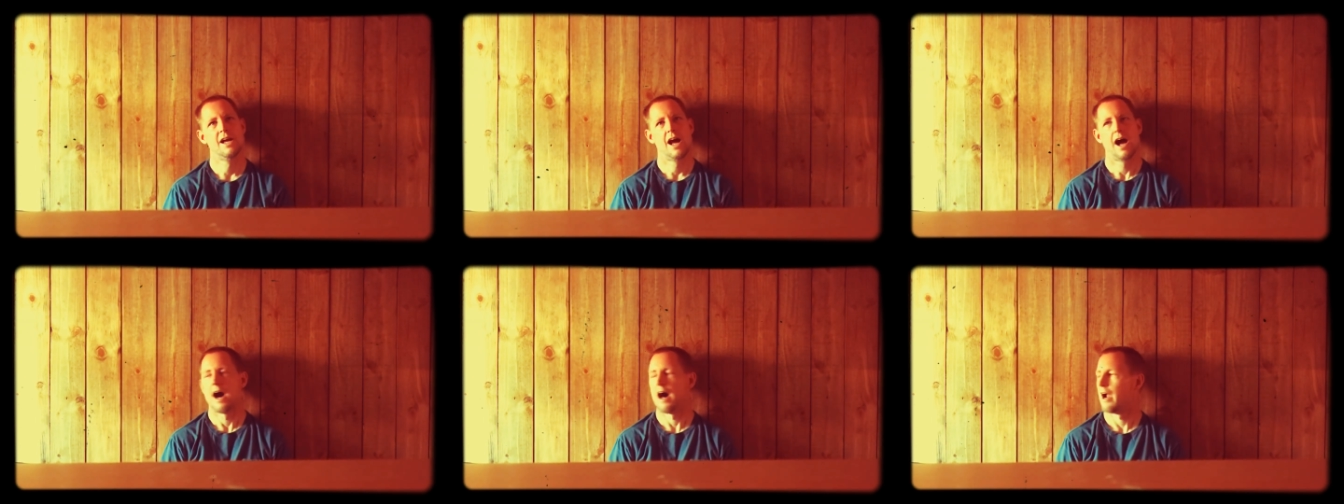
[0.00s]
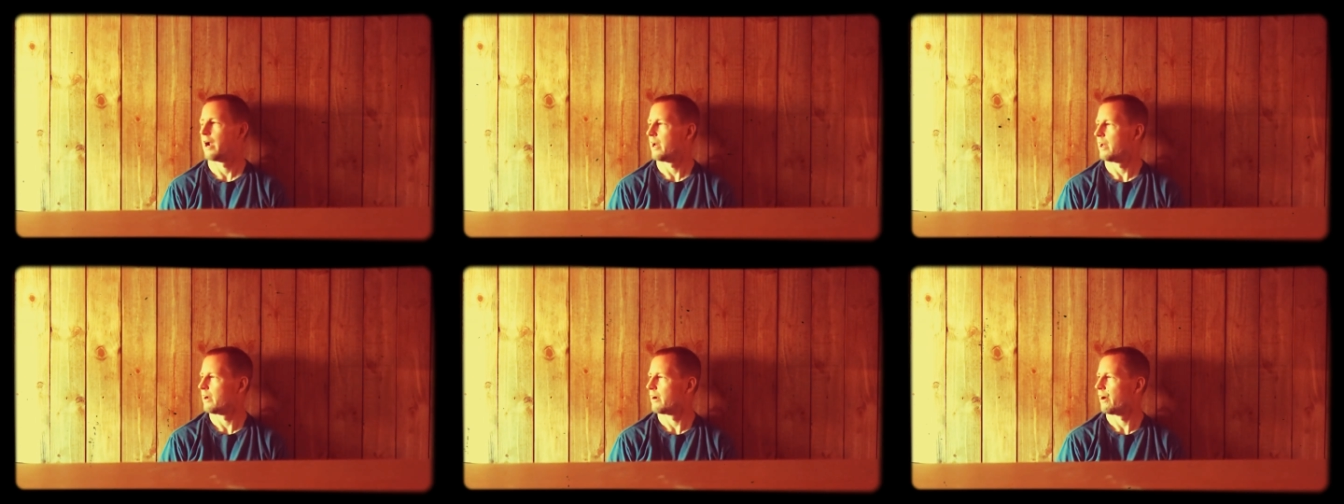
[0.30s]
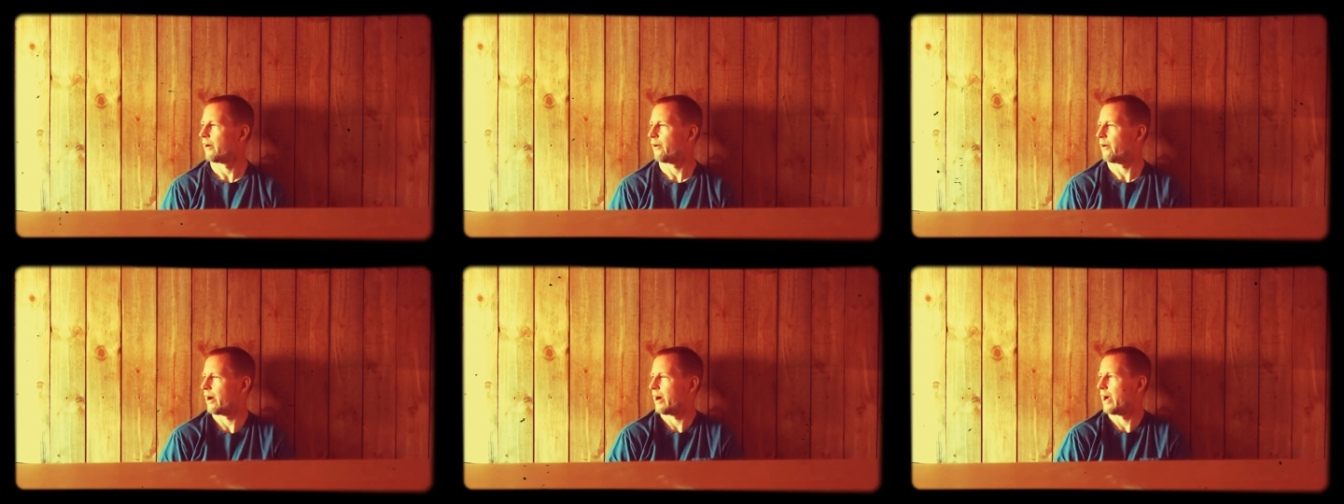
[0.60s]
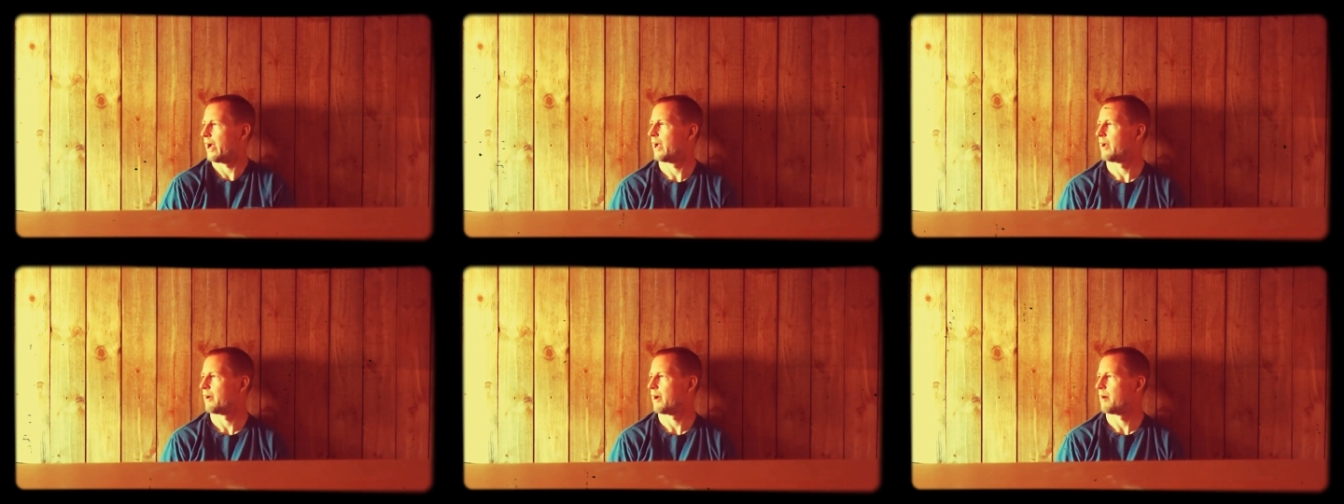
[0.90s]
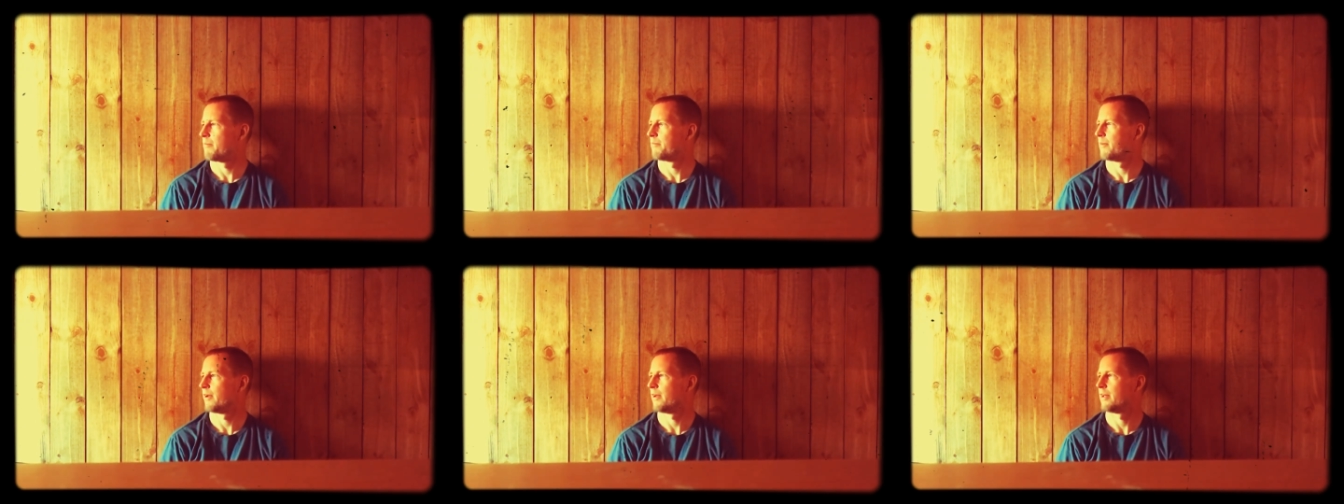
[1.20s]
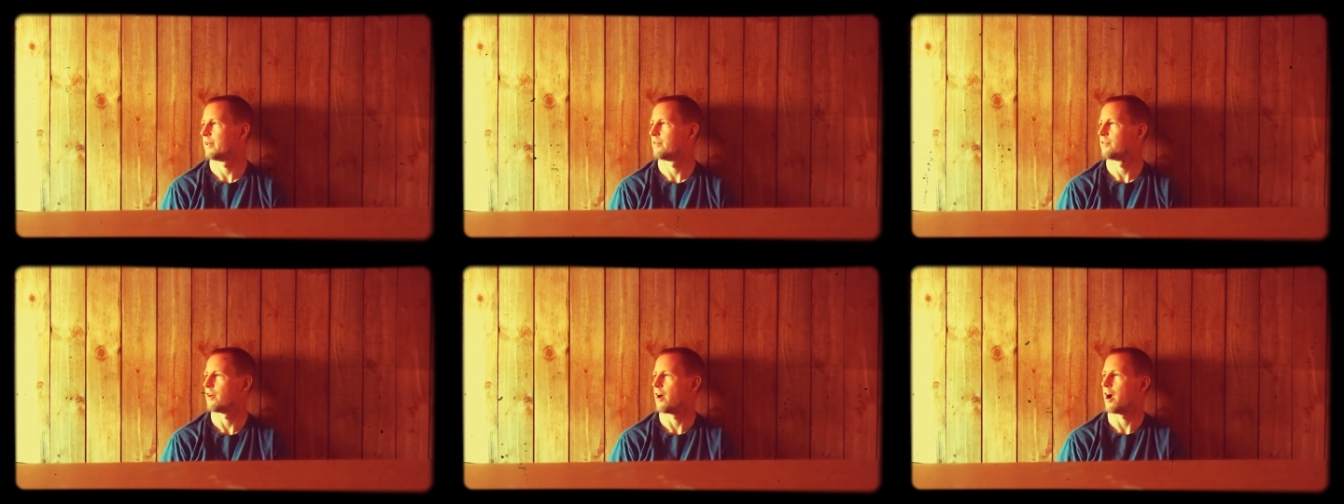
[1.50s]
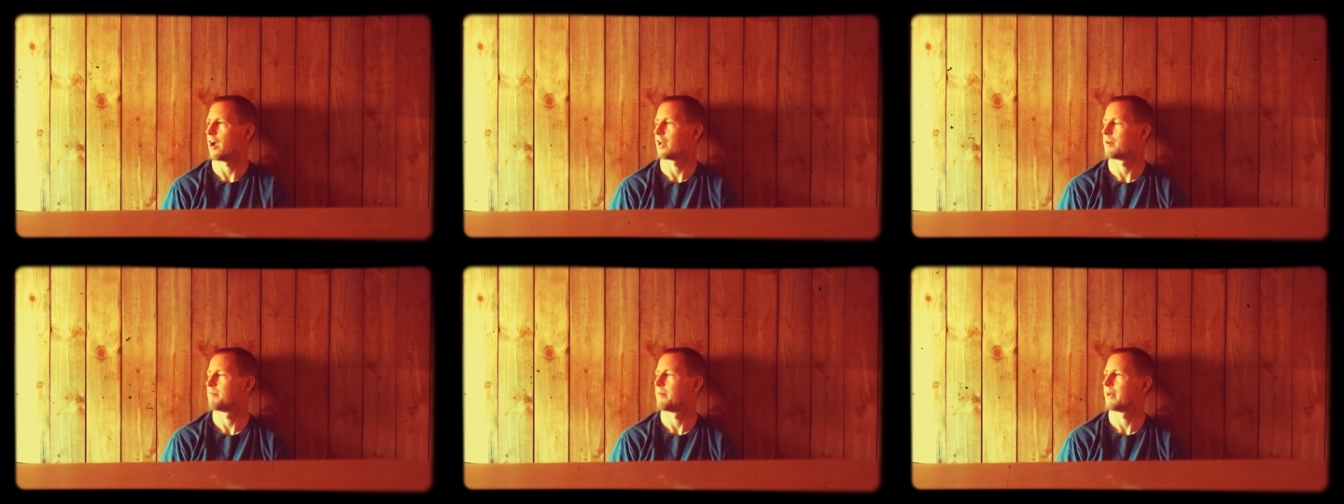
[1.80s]
You know, I'm really
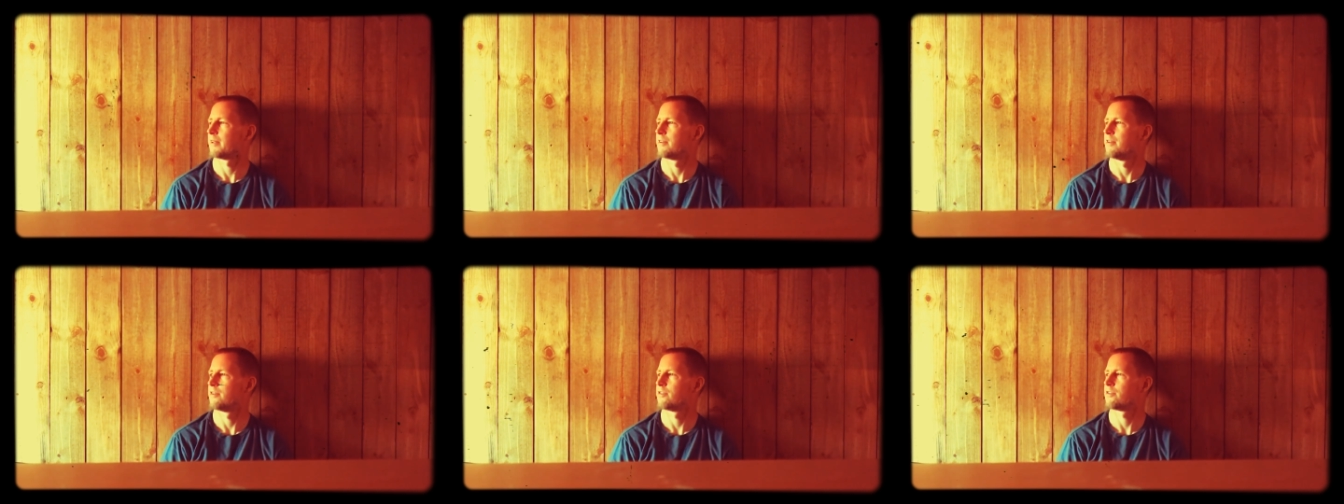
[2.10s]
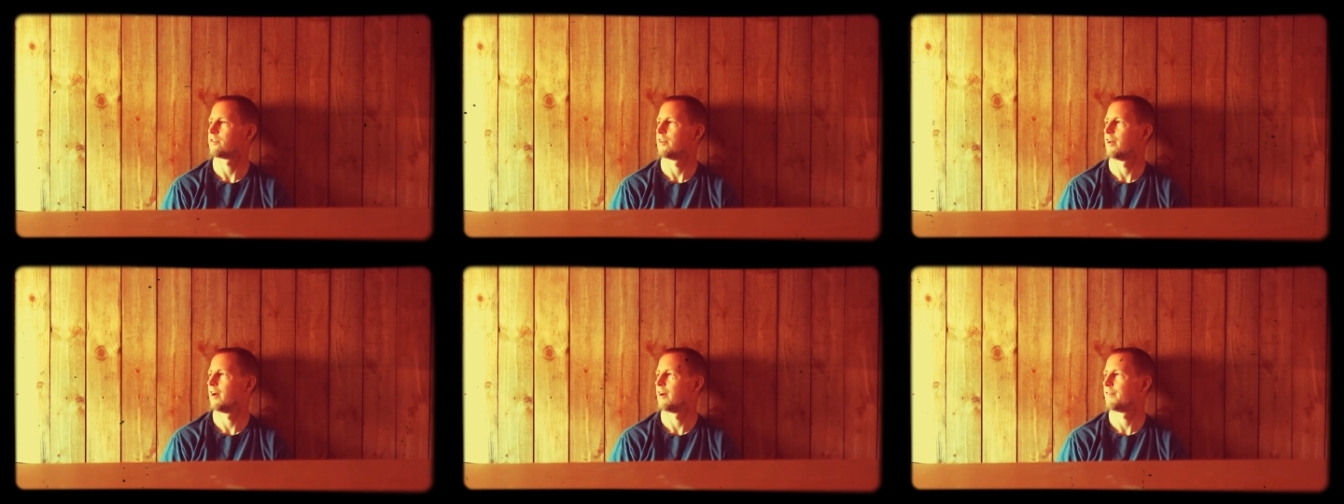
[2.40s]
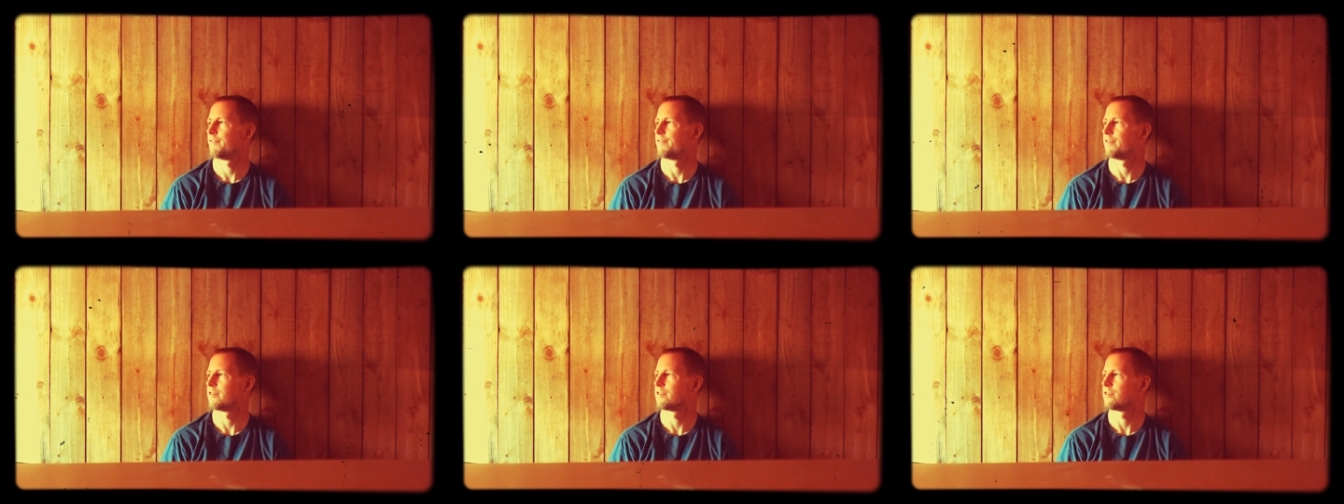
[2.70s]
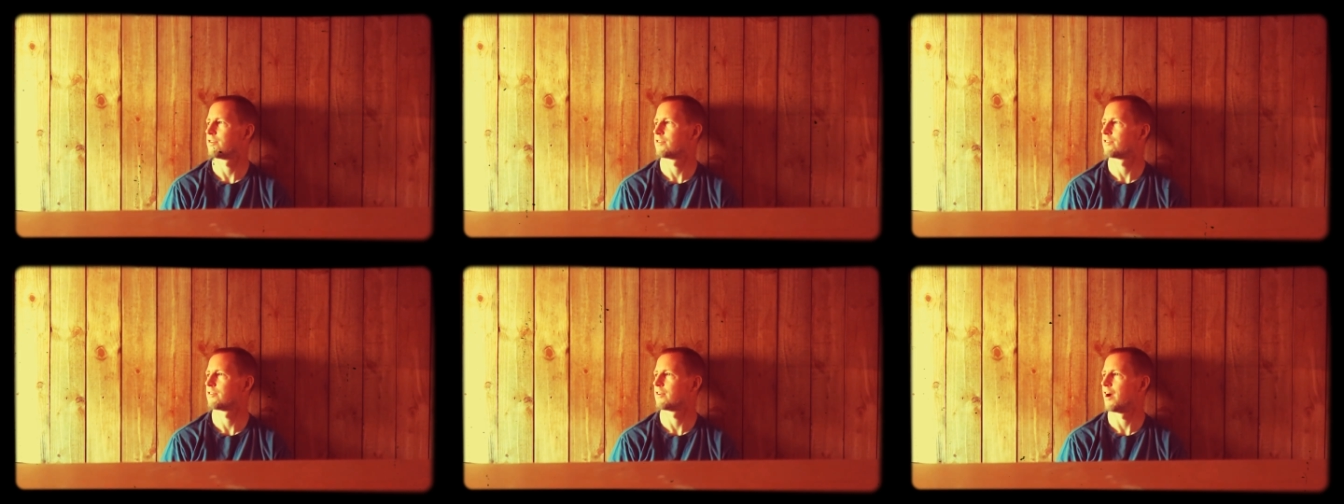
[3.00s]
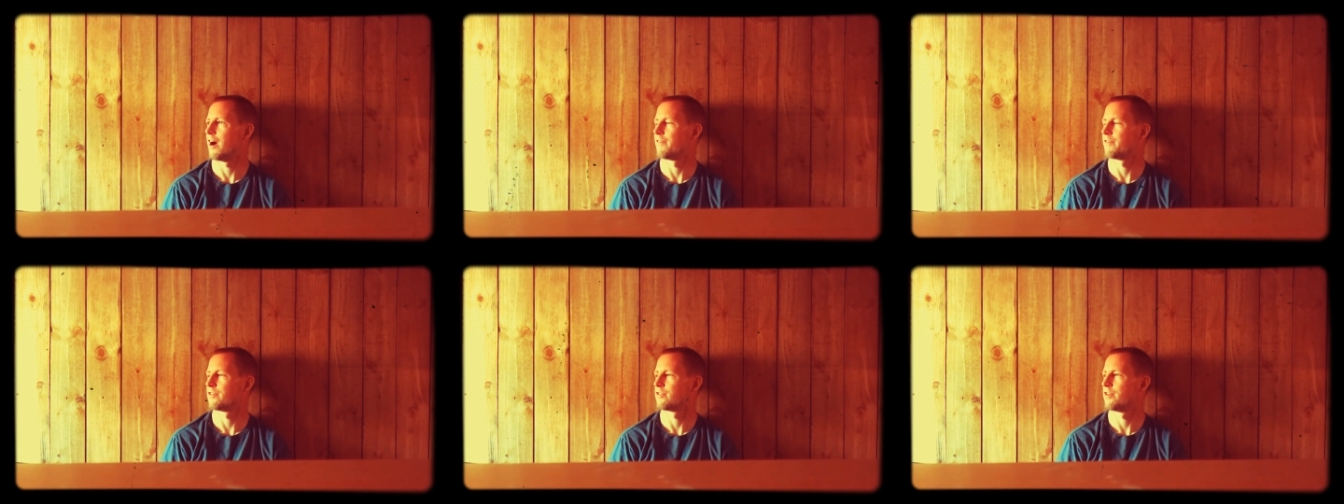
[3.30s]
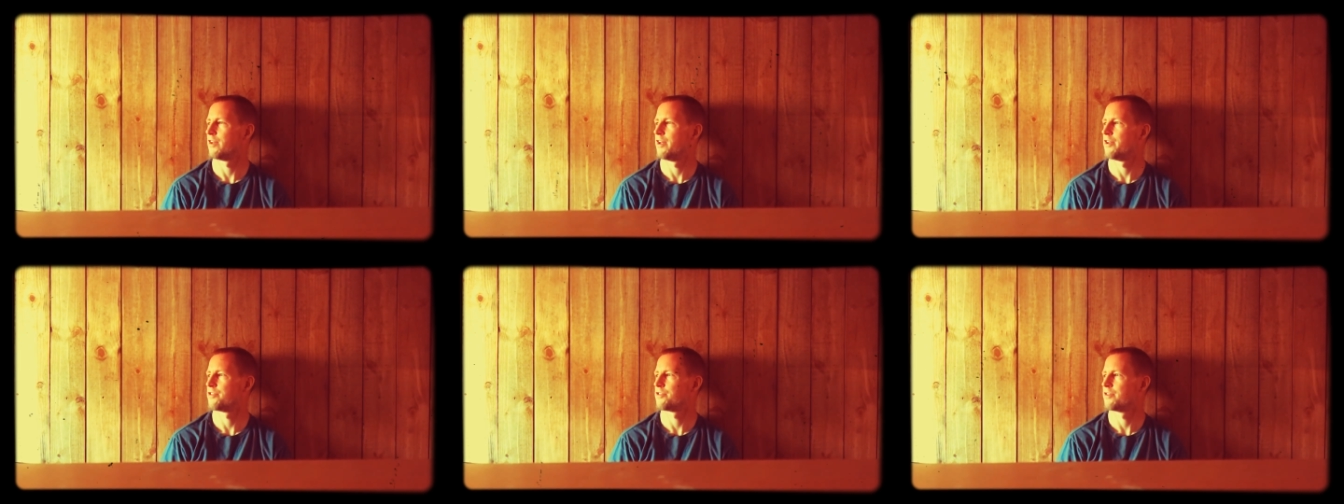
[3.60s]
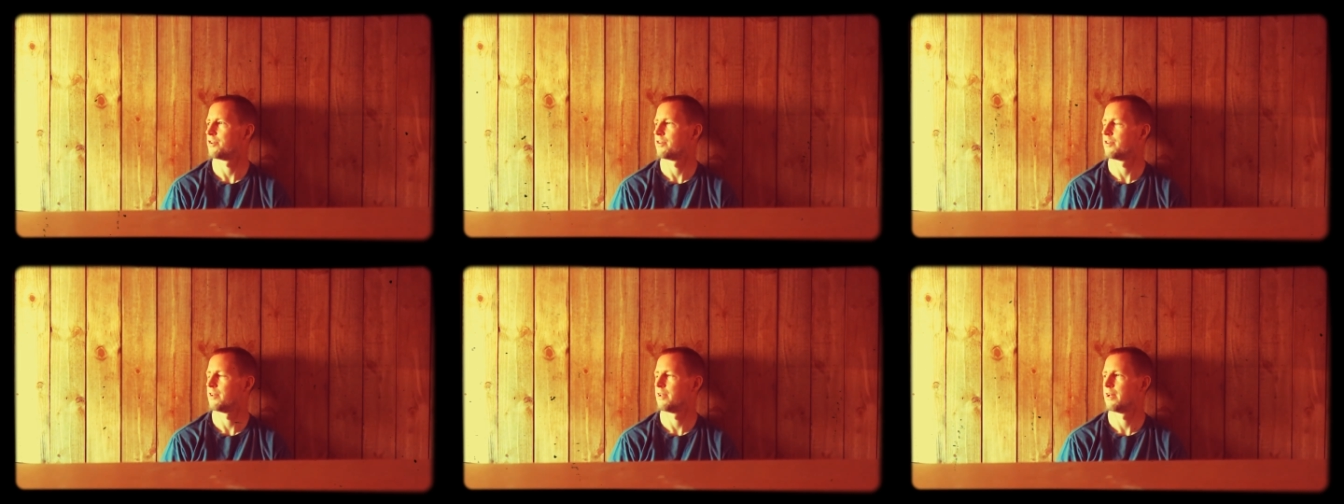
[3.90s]
talking about this stuff. It's just
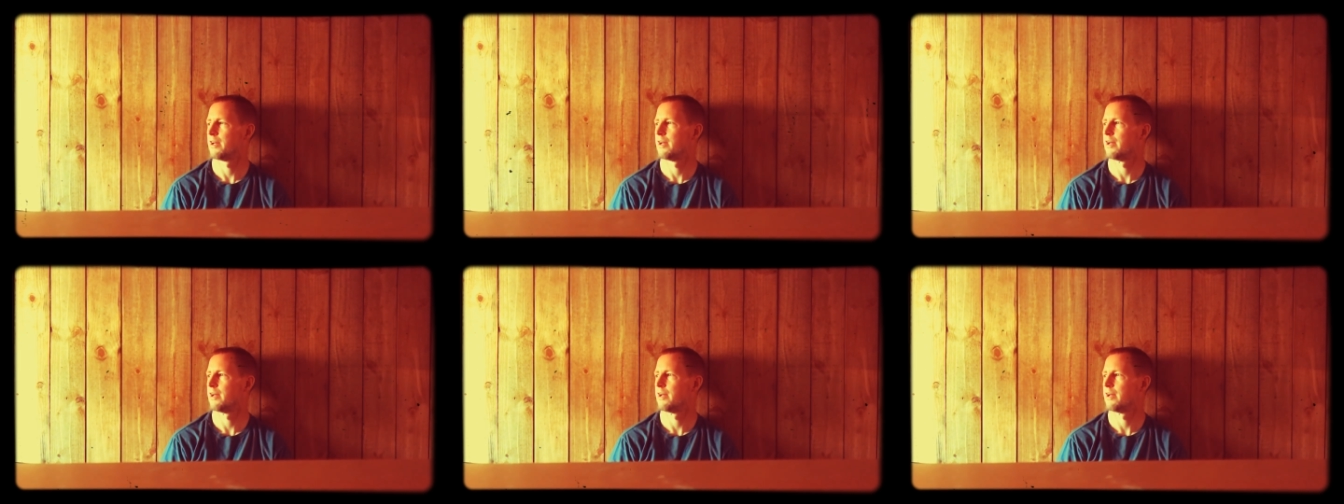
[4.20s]
conversation.